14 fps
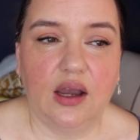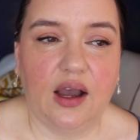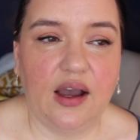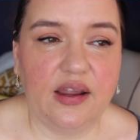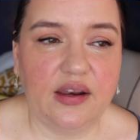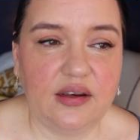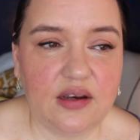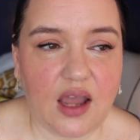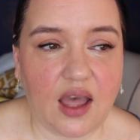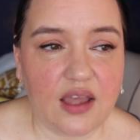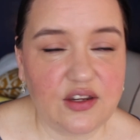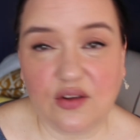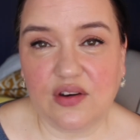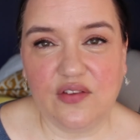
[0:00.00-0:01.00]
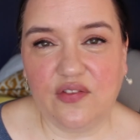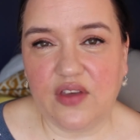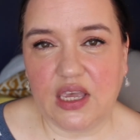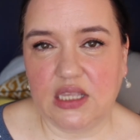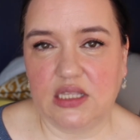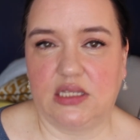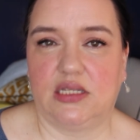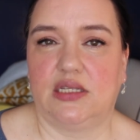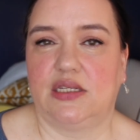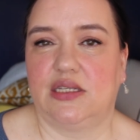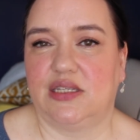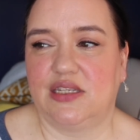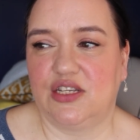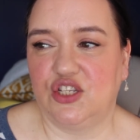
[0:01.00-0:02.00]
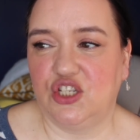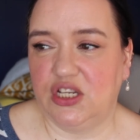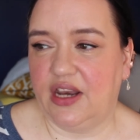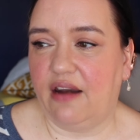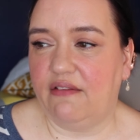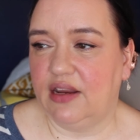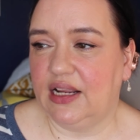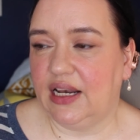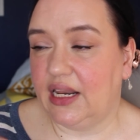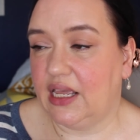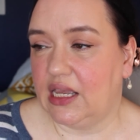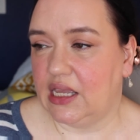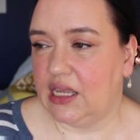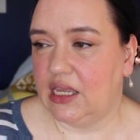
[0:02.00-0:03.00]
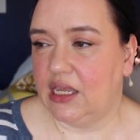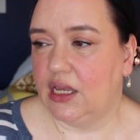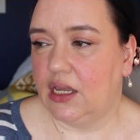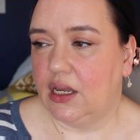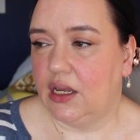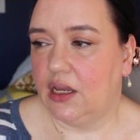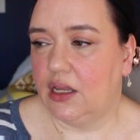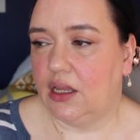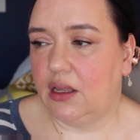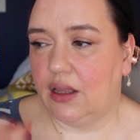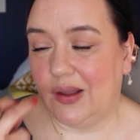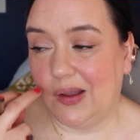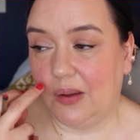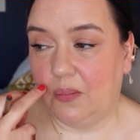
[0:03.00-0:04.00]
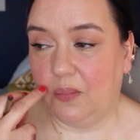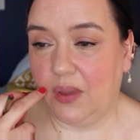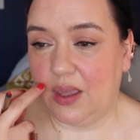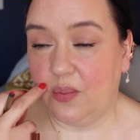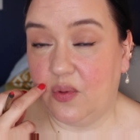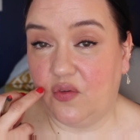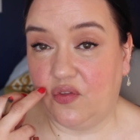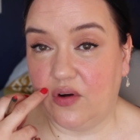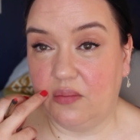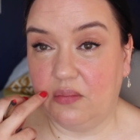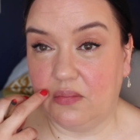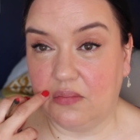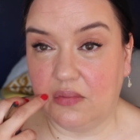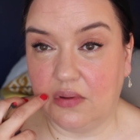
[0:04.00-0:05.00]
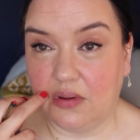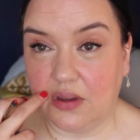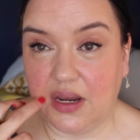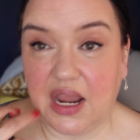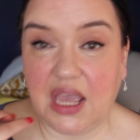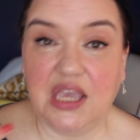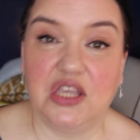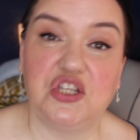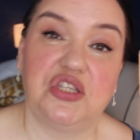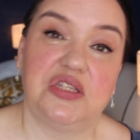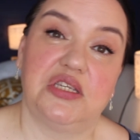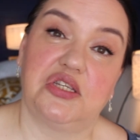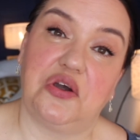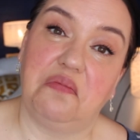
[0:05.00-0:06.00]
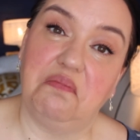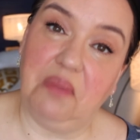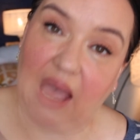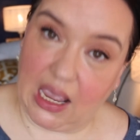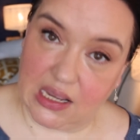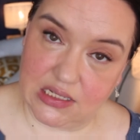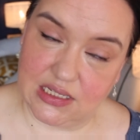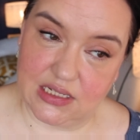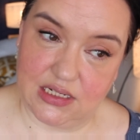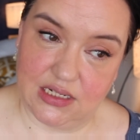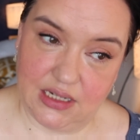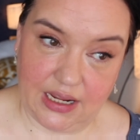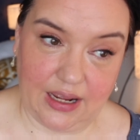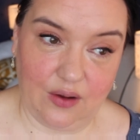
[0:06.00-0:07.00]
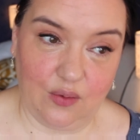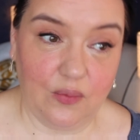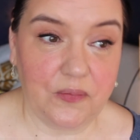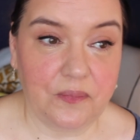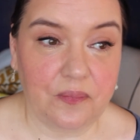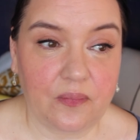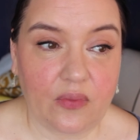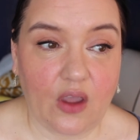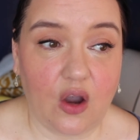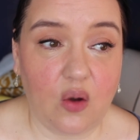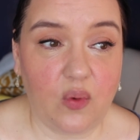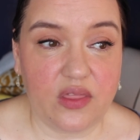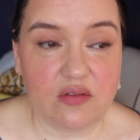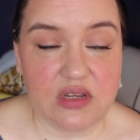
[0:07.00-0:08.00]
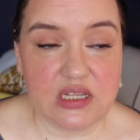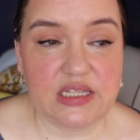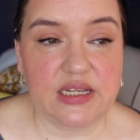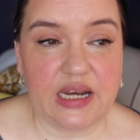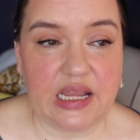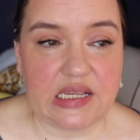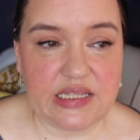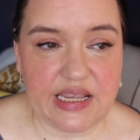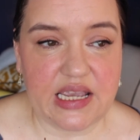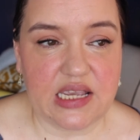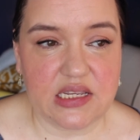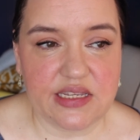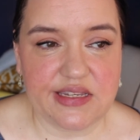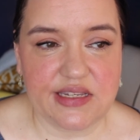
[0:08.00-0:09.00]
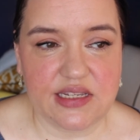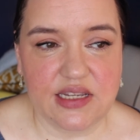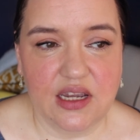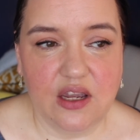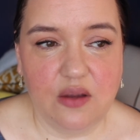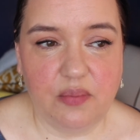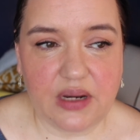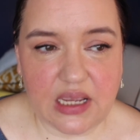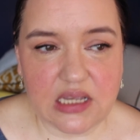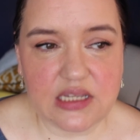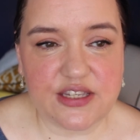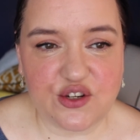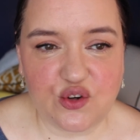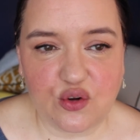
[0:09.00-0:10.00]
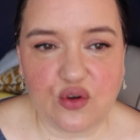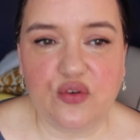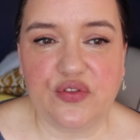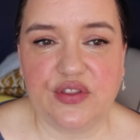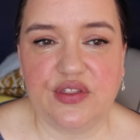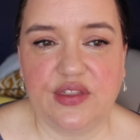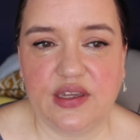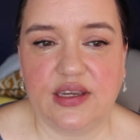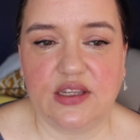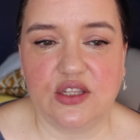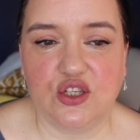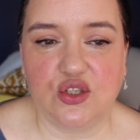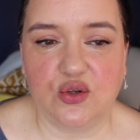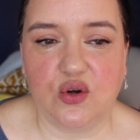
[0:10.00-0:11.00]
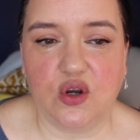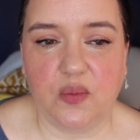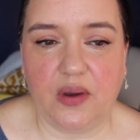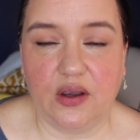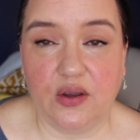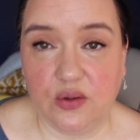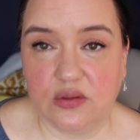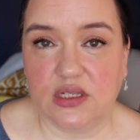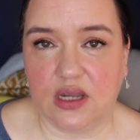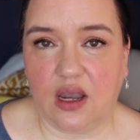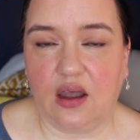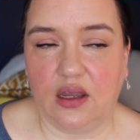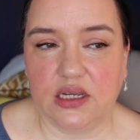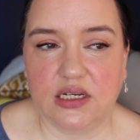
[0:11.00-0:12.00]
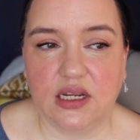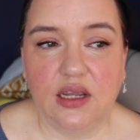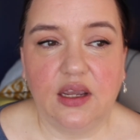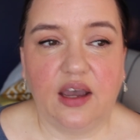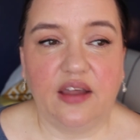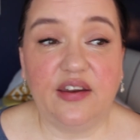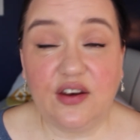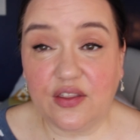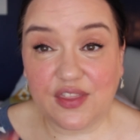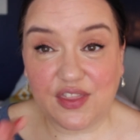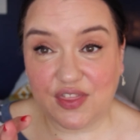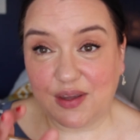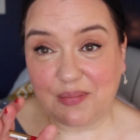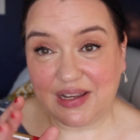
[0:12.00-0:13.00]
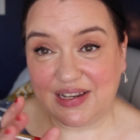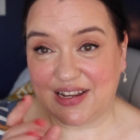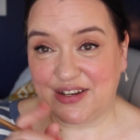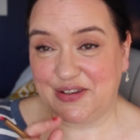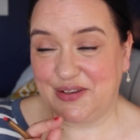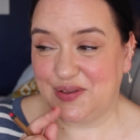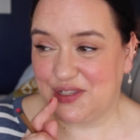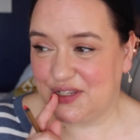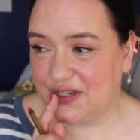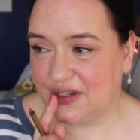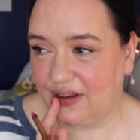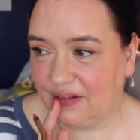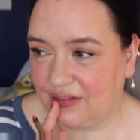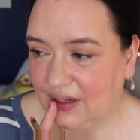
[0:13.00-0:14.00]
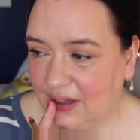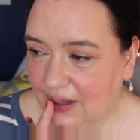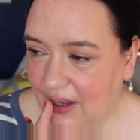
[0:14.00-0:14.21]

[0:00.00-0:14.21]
And I don't know if it's generically people from an age that's gone past now or whether it still exists but it is a northern thing to talk about who's died and another thing my dad used to do